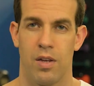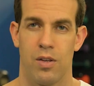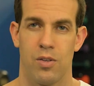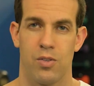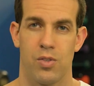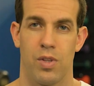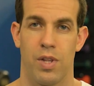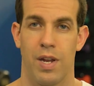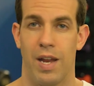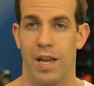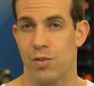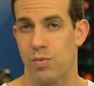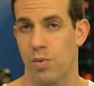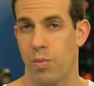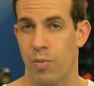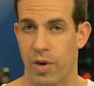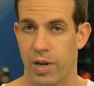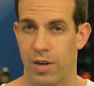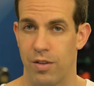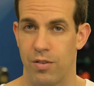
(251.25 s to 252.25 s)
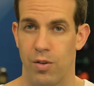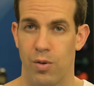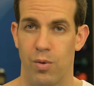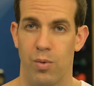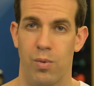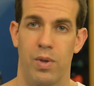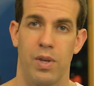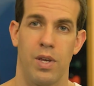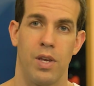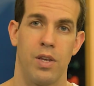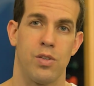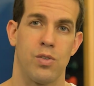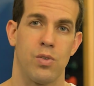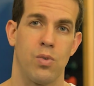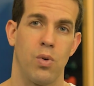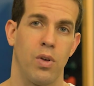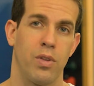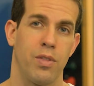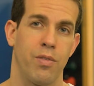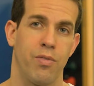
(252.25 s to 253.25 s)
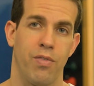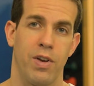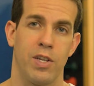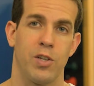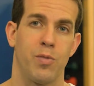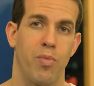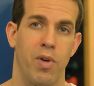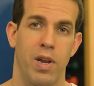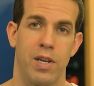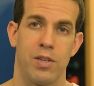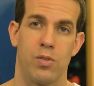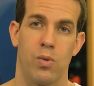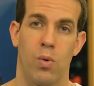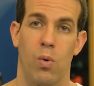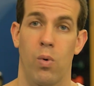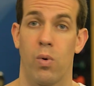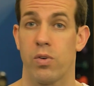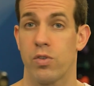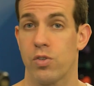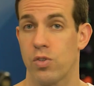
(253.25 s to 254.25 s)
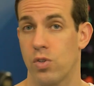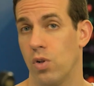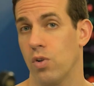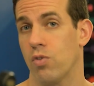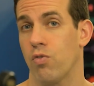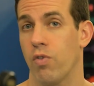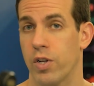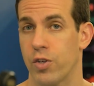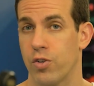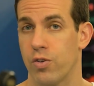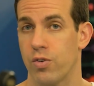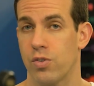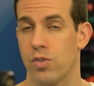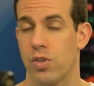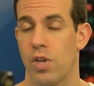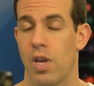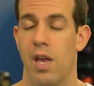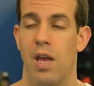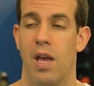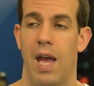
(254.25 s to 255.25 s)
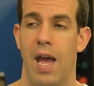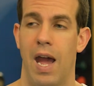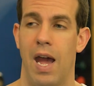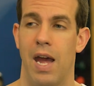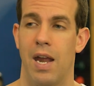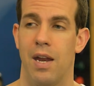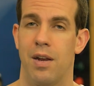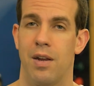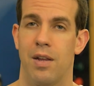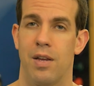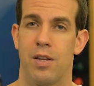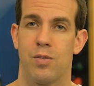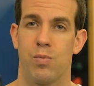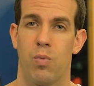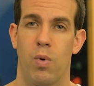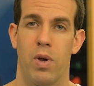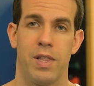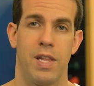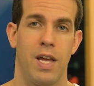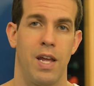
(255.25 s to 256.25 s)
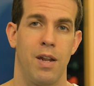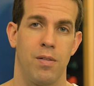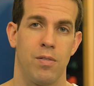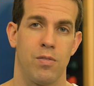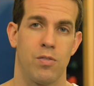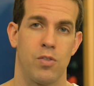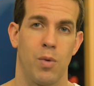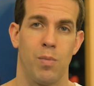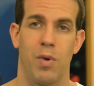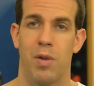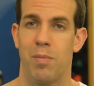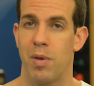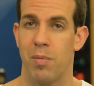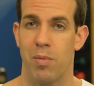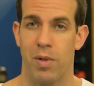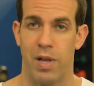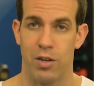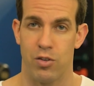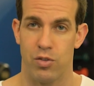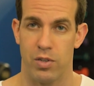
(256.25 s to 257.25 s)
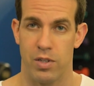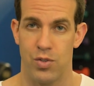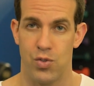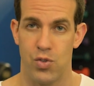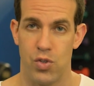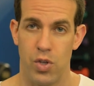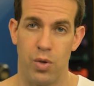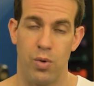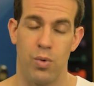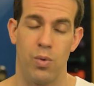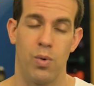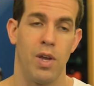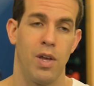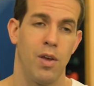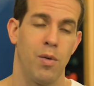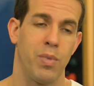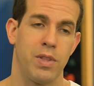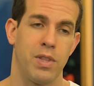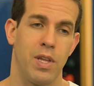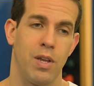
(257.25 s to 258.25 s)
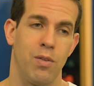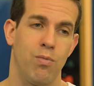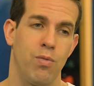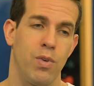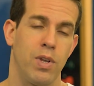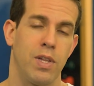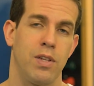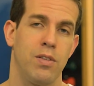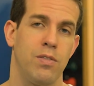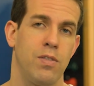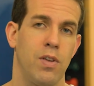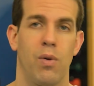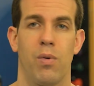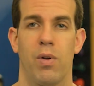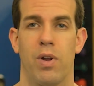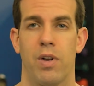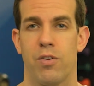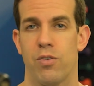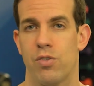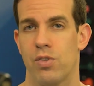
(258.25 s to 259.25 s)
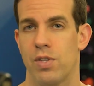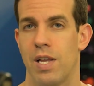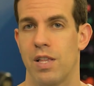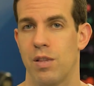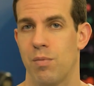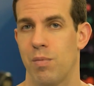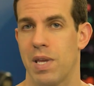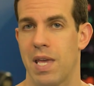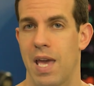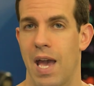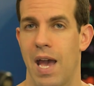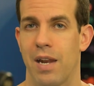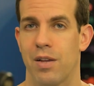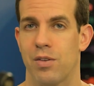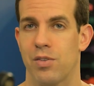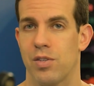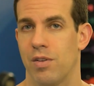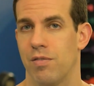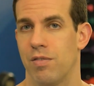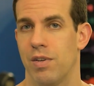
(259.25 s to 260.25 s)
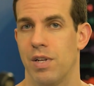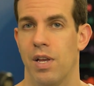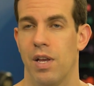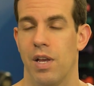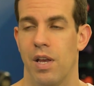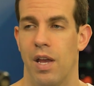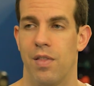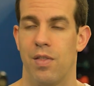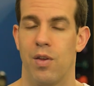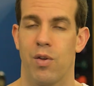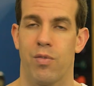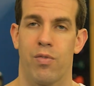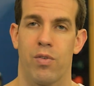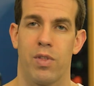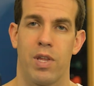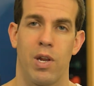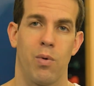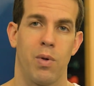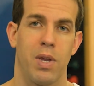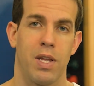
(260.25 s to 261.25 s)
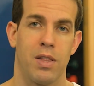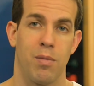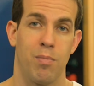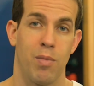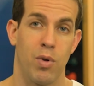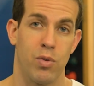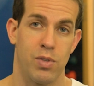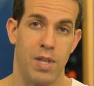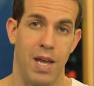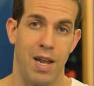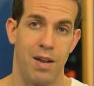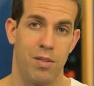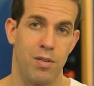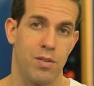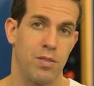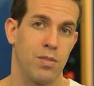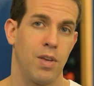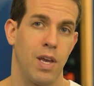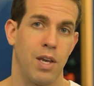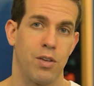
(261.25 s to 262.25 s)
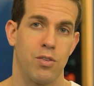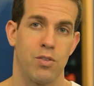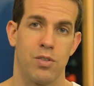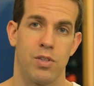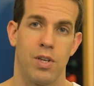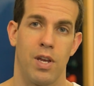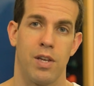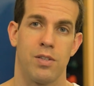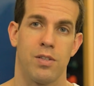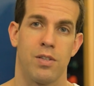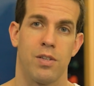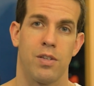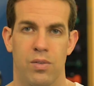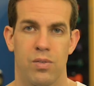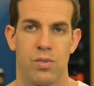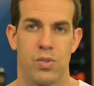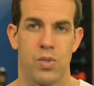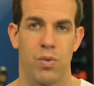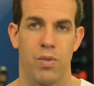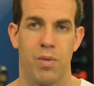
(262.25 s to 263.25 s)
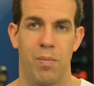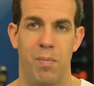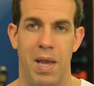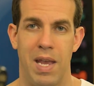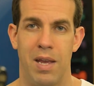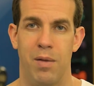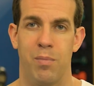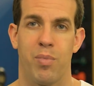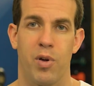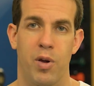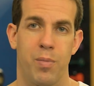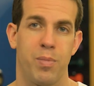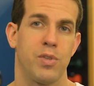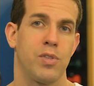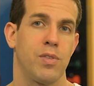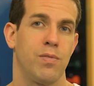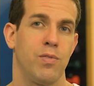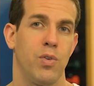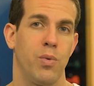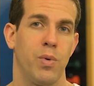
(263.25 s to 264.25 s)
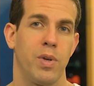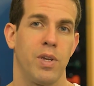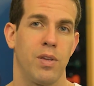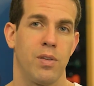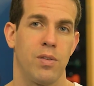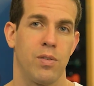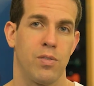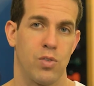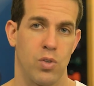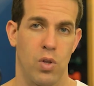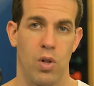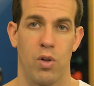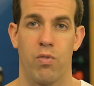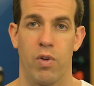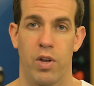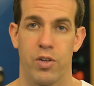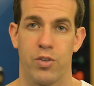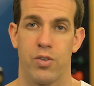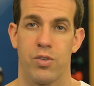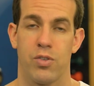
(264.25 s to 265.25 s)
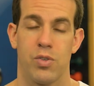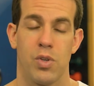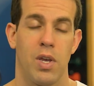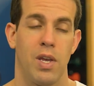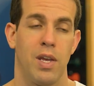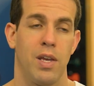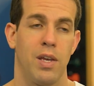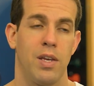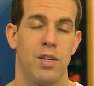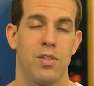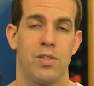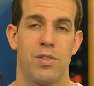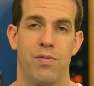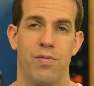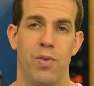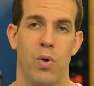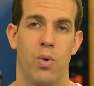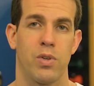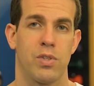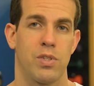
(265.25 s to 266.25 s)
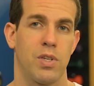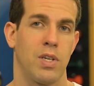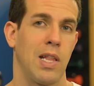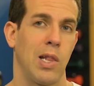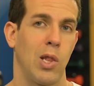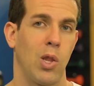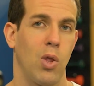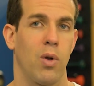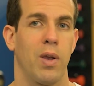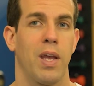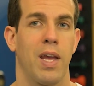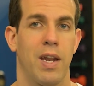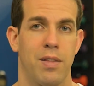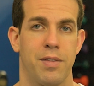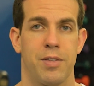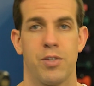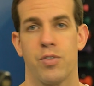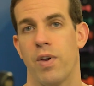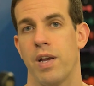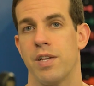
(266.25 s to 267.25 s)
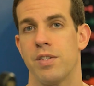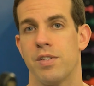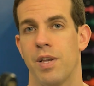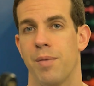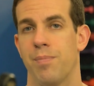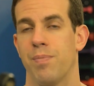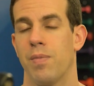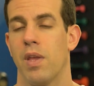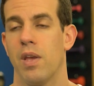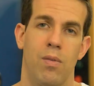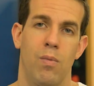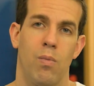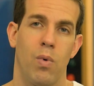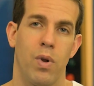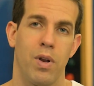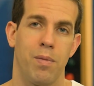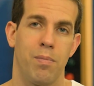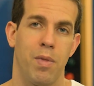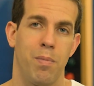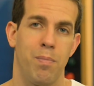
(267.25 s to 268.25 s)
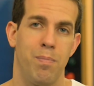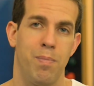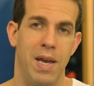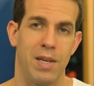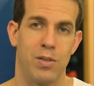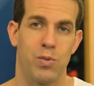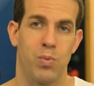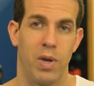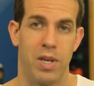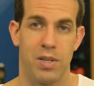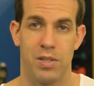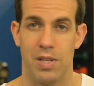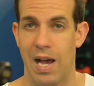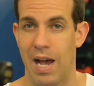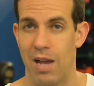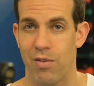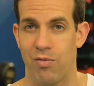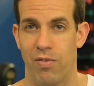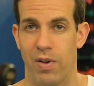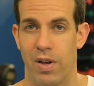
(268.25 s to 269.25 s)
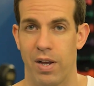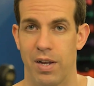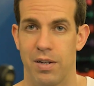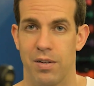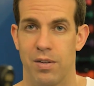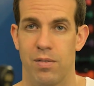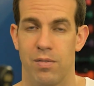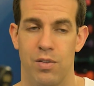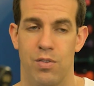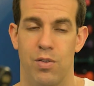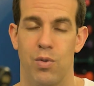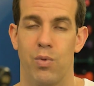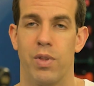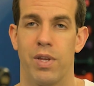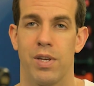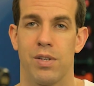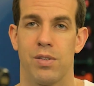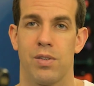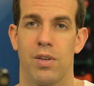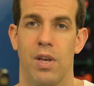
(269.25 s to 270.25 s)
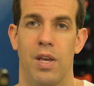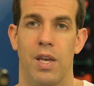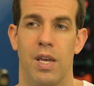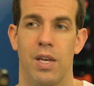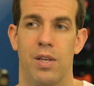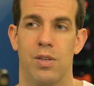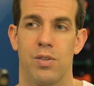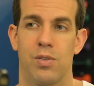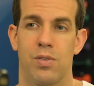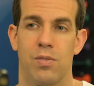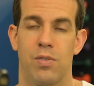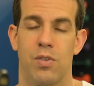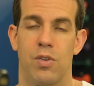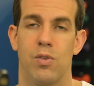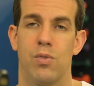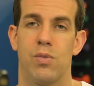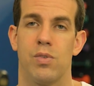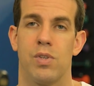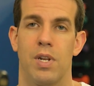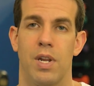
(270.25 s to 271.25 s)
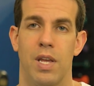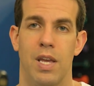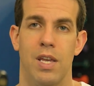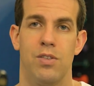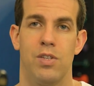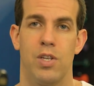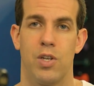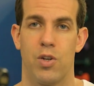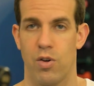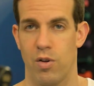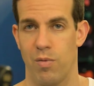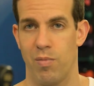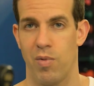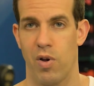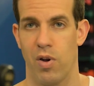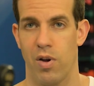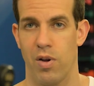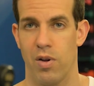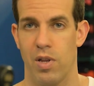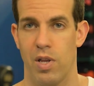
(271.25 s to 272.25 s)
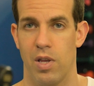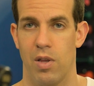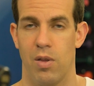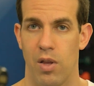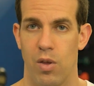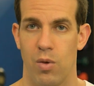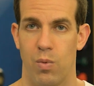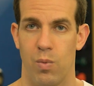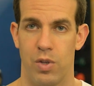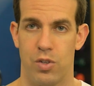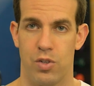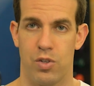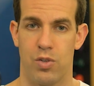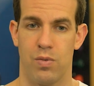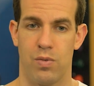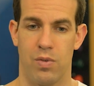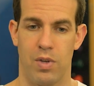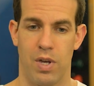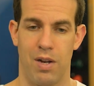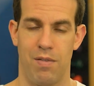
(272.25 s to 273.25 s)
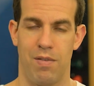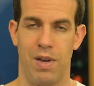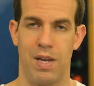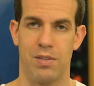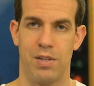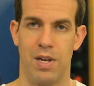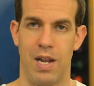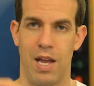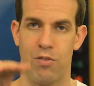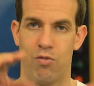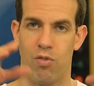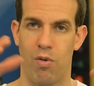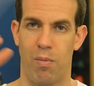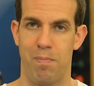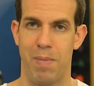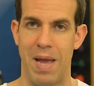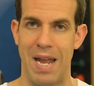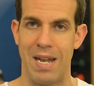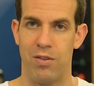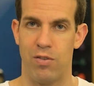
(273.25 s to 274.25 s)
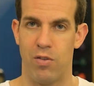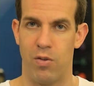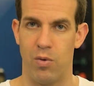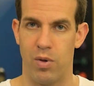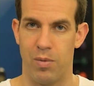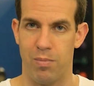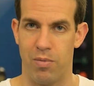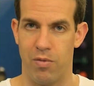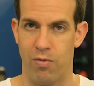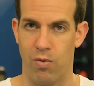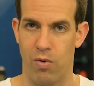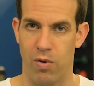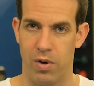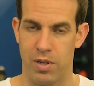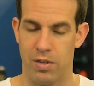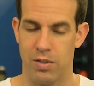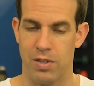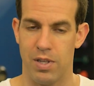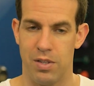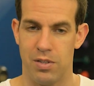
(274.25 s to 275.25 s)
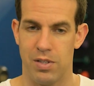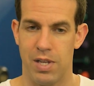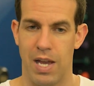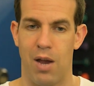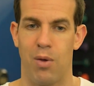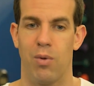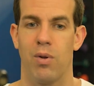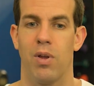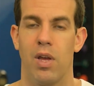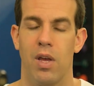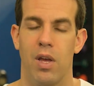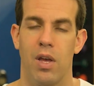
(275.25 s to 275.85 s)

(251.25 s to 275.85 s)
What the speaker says: So the next one we're gonna do is called the French press or skull crushers. And it's one that so many people actually do, but they really don't understand the mechanics of it, and therefore they don't get the most out of this exercise. So the main purpose of doing skull crushers is to focus on the long head of the tricep. One of the best ways I find to do this is to use an easy curl bar, which kind of has a natural bend to it before it extends out.